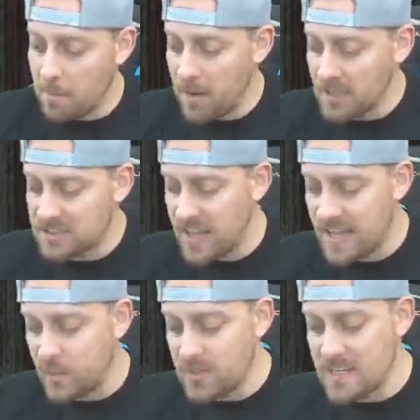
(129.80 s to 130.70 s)
much
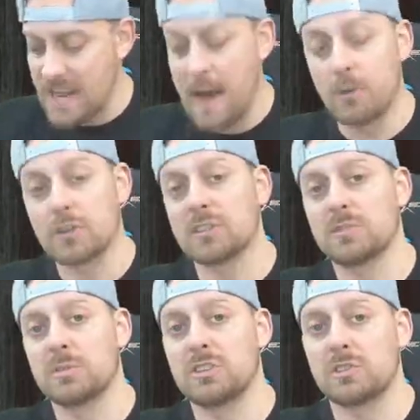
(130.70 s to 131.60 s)
like we did our
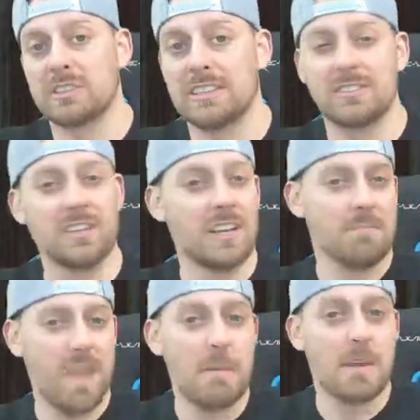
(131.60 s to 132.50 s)
Christmas trees
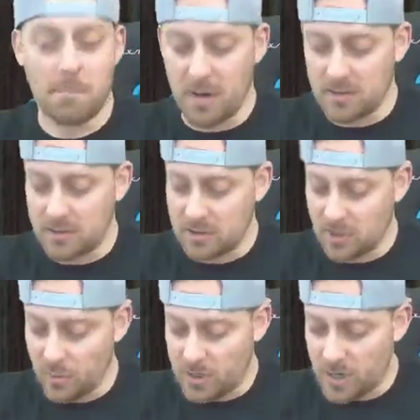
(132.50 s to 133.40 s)
maybe a month or
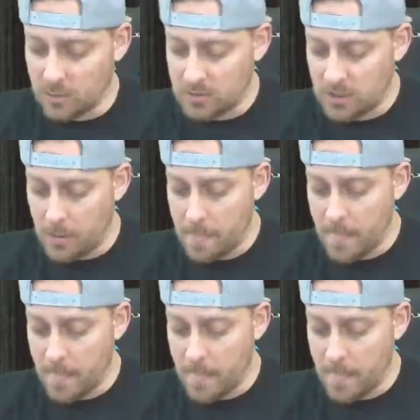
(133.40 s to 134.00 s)
so ago. So